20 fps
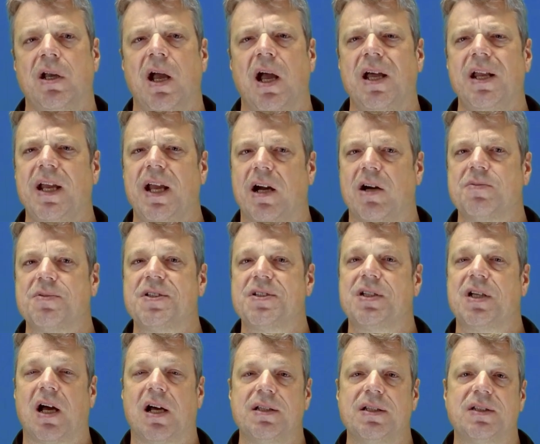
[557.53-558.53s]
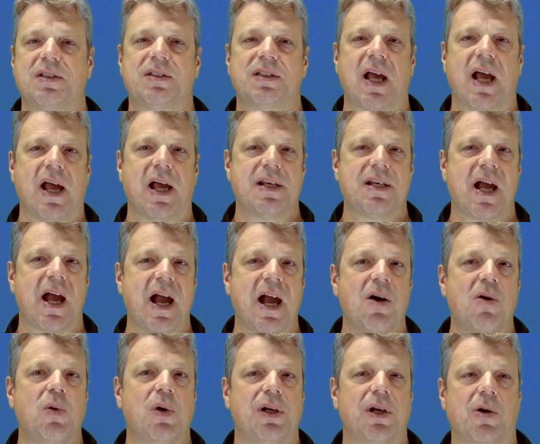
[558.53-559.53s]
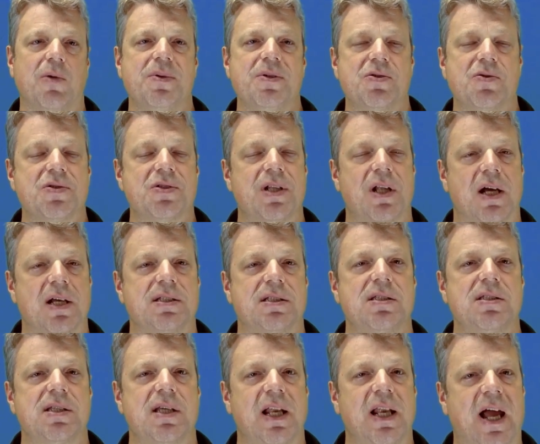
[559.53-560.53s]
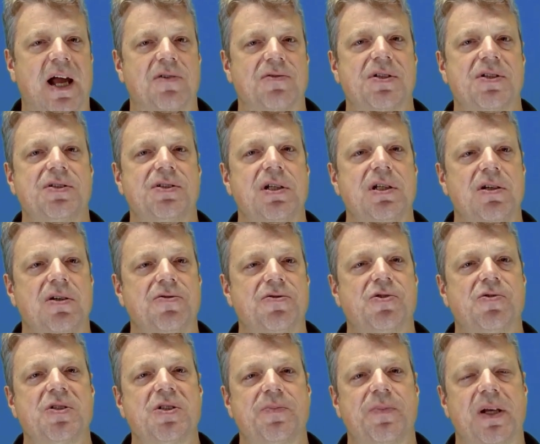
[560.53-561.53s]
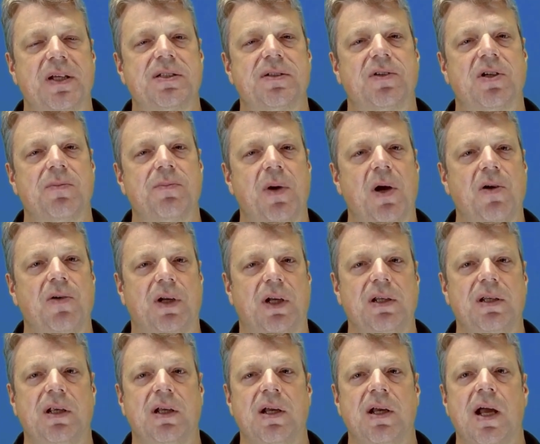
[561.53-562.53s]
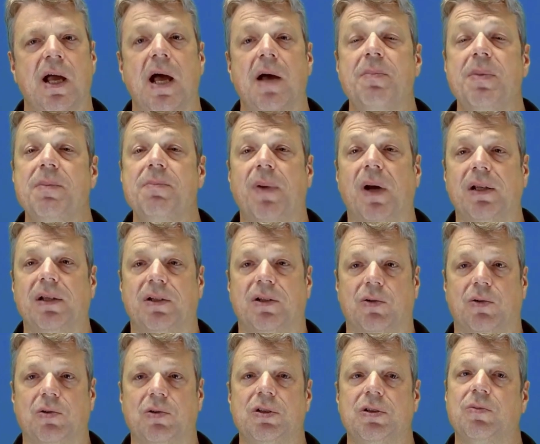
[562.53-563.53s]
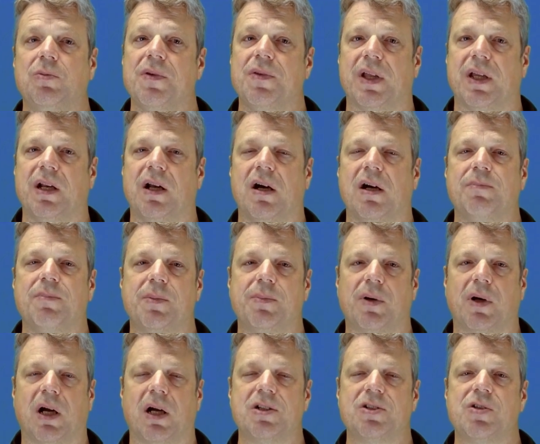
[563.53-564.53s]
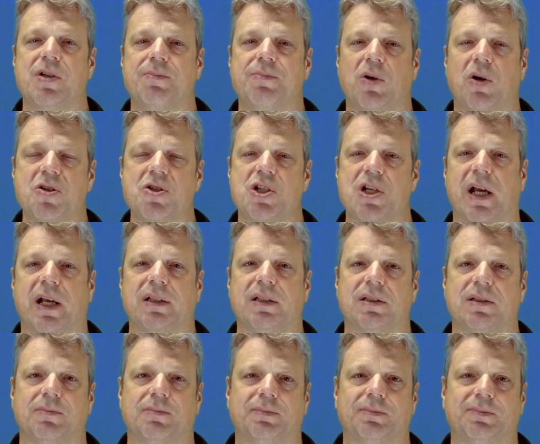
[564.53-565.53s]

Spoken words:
and it helps us to understand how an open source license allows us to use respective component and be bundled within our proprietary project.